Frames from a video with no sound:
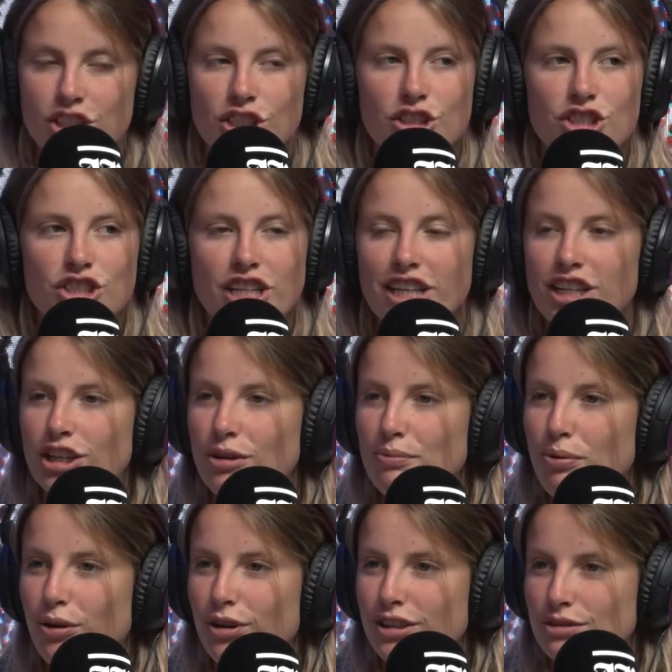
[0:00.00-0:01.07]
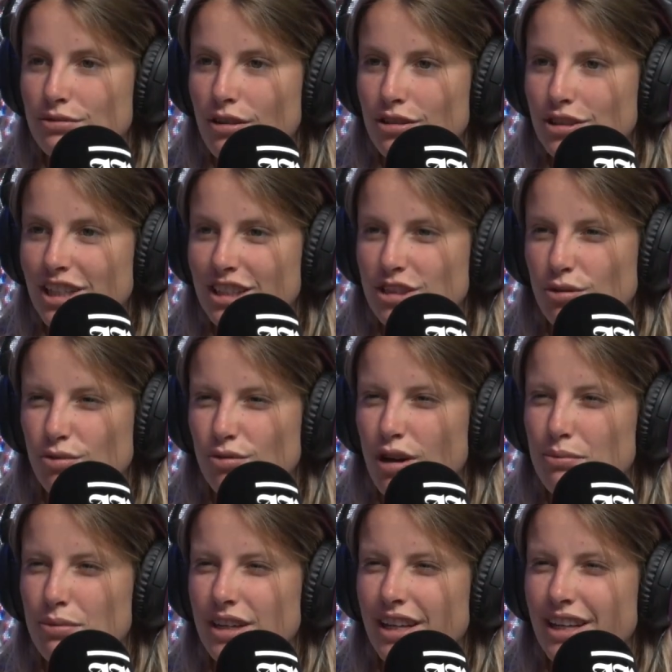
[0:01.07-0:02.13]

She just needed a point as well. She had to rub it